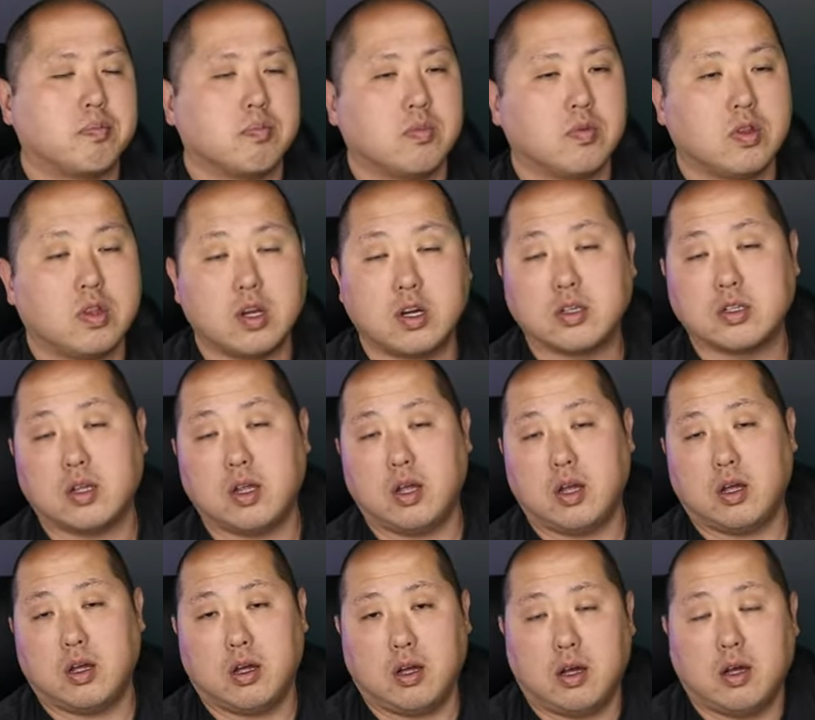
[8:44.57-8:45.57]
there
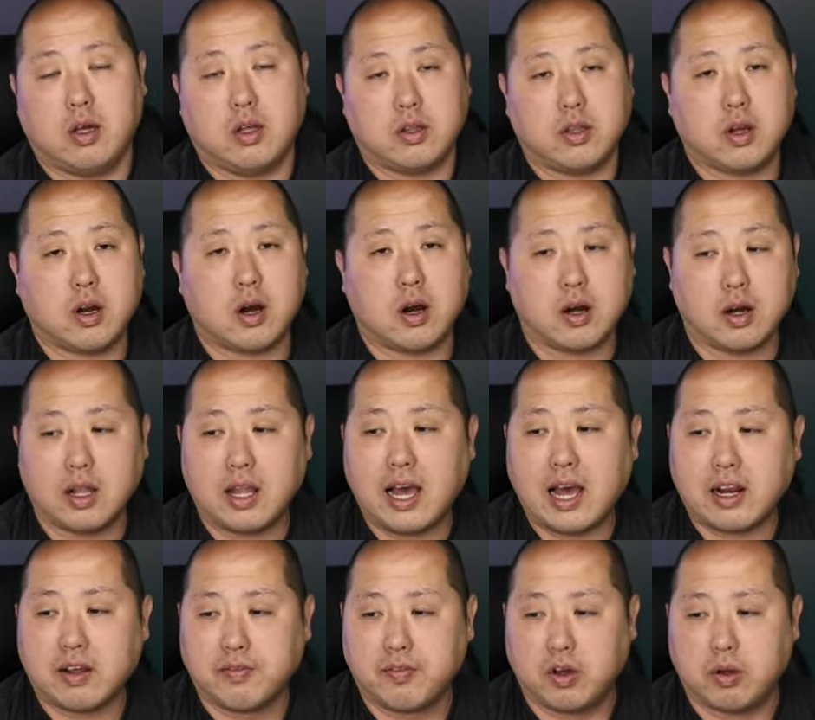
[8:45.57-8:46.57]
are a lot
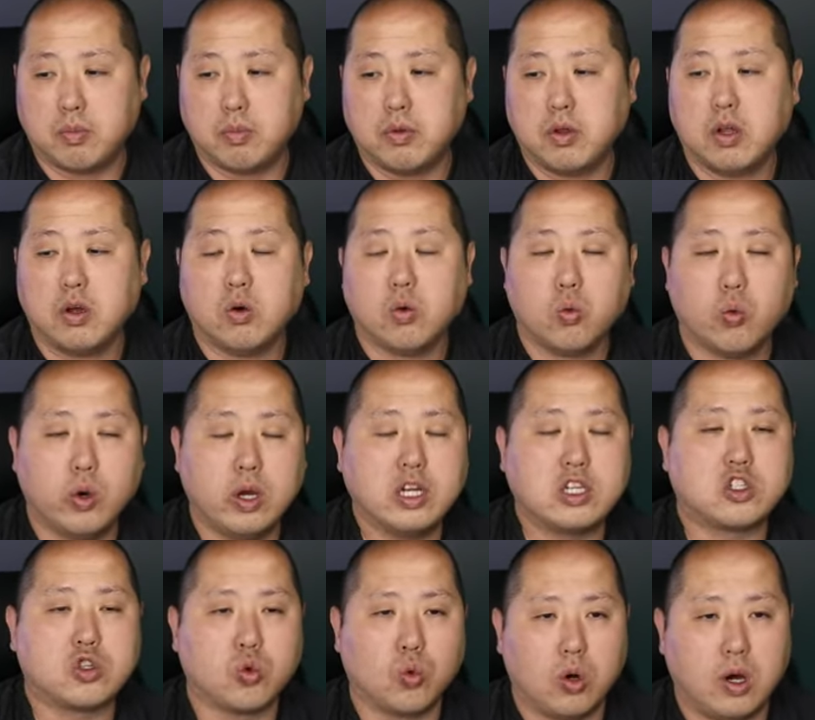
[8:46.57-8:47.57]
of them.
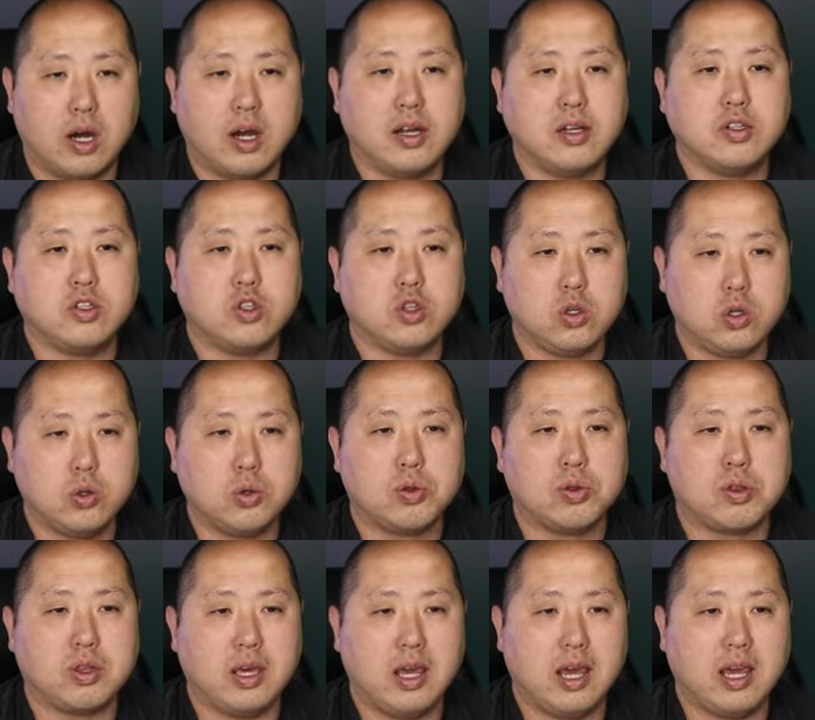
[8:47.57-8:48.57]
Which one do you
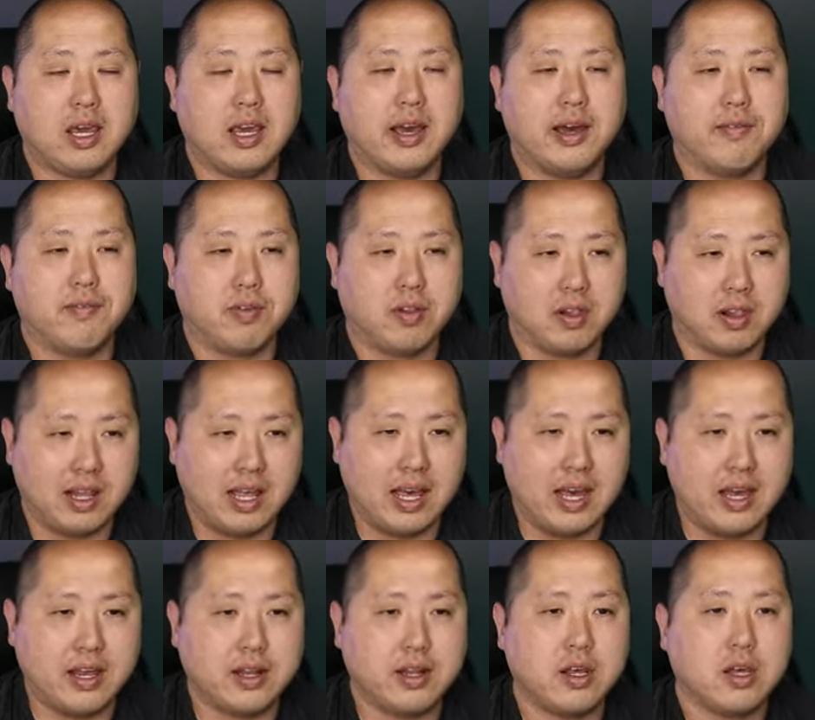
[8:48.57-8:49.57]
think have
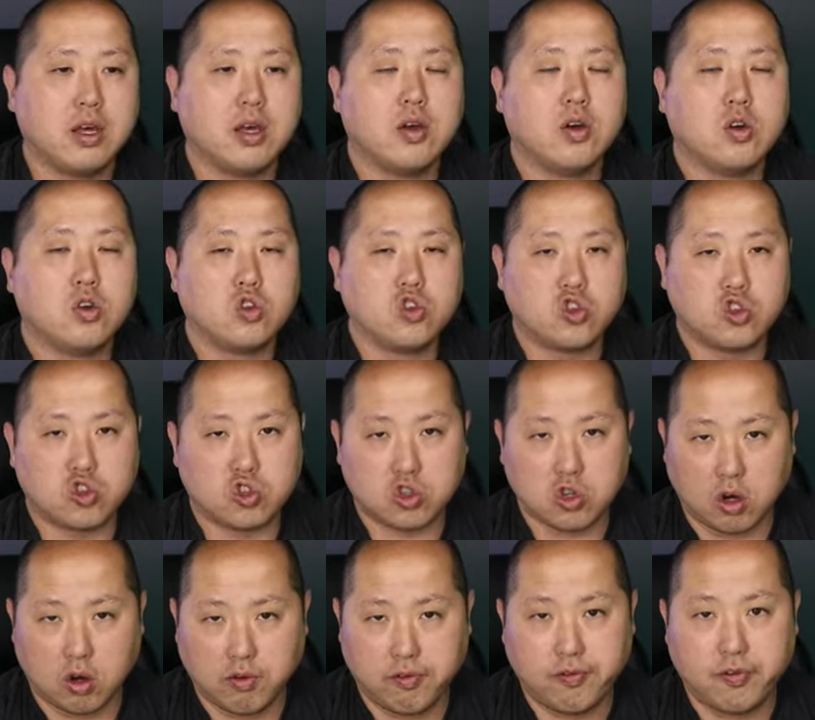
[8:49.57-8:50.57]
led
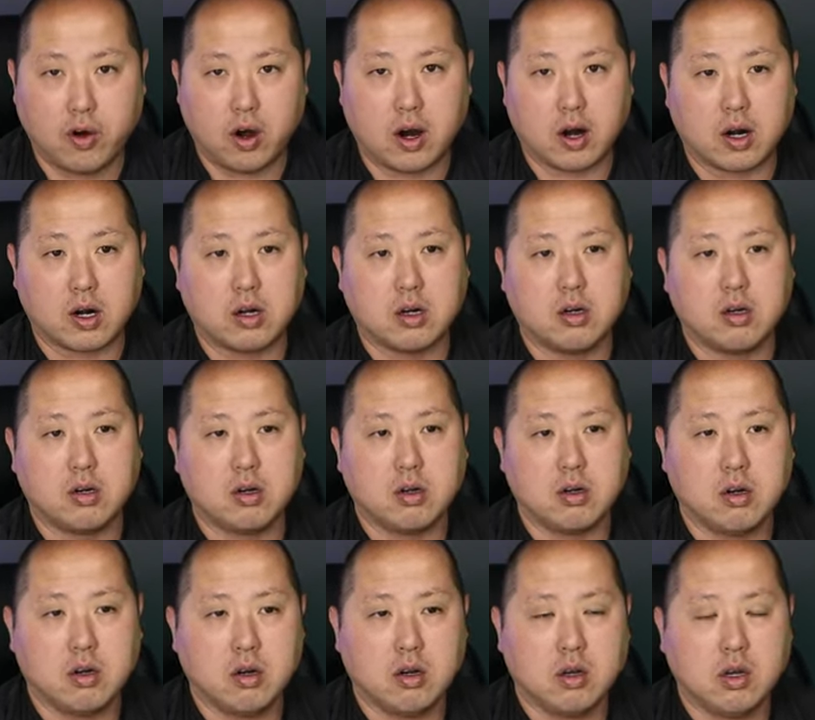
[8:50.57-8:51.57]
so far
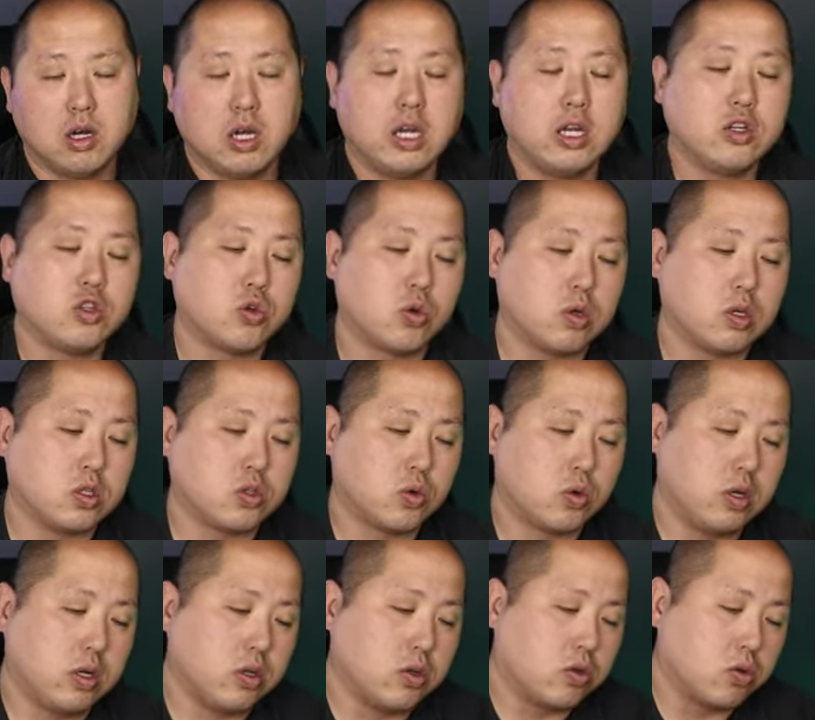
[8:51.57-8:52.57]
in
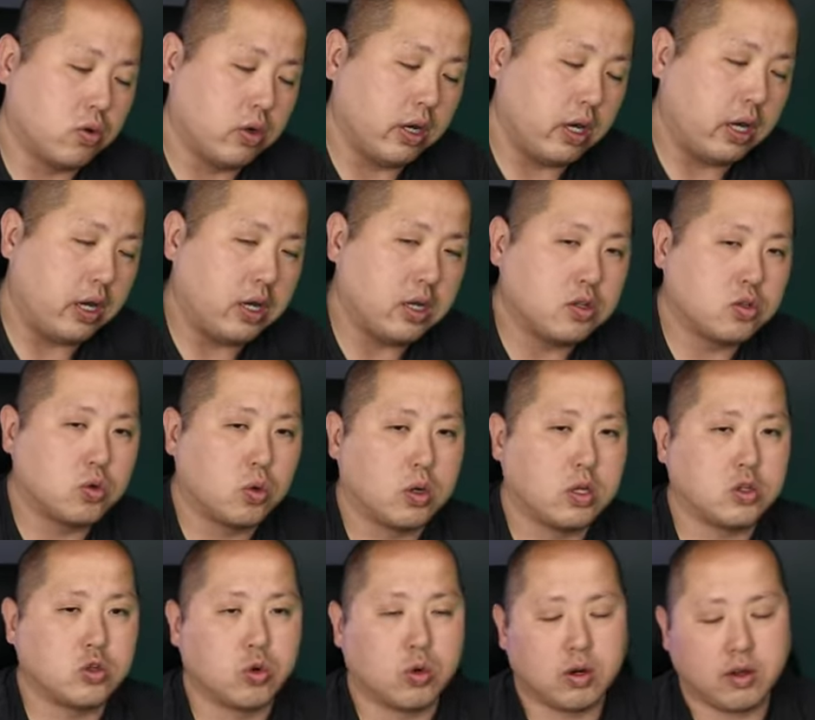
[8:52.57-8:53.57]
2023,
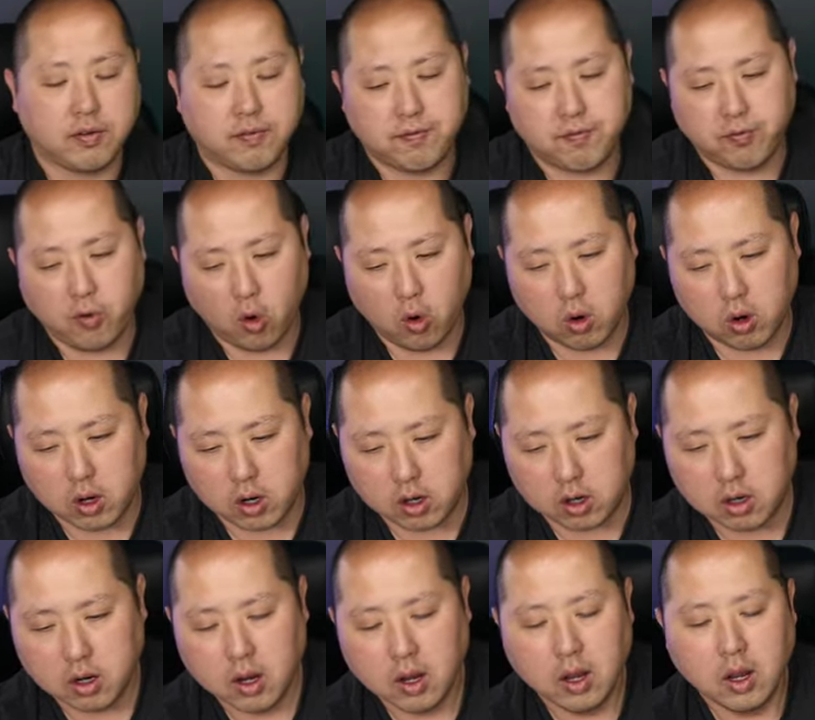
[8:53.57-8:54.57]

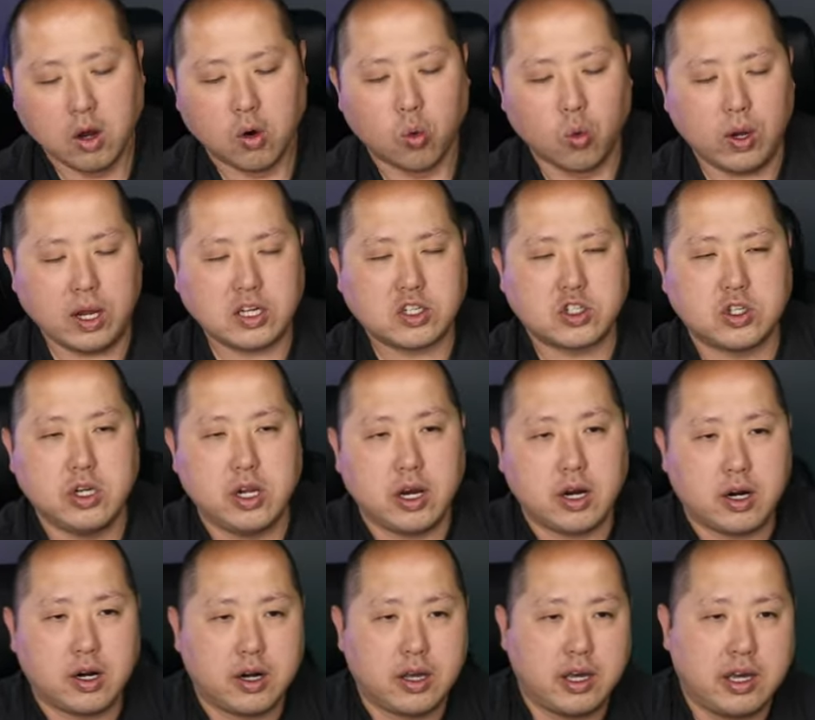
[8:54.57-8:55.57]
2024? Which
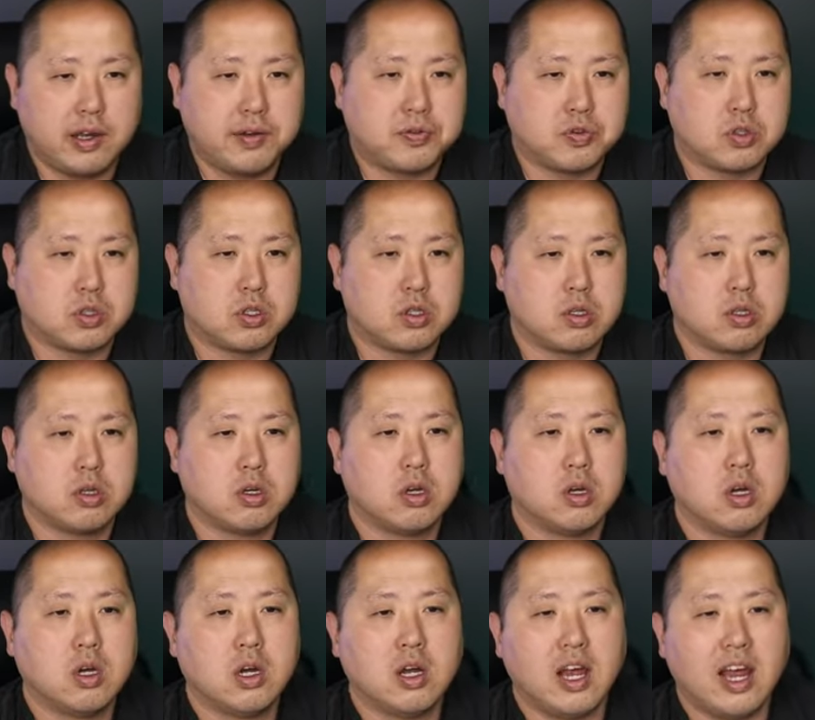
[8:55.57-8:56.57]
narratives
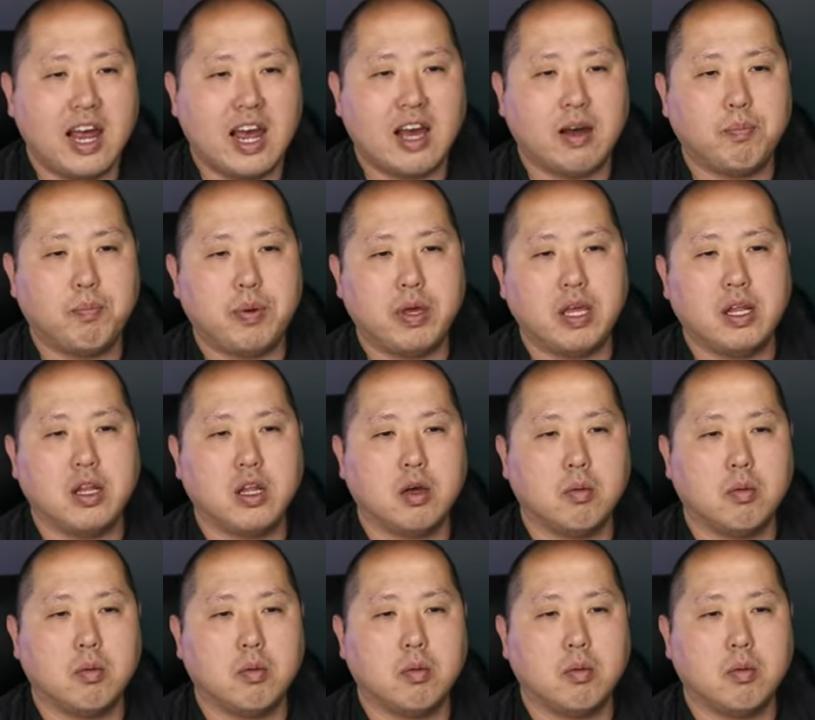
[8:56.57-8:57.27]
have been the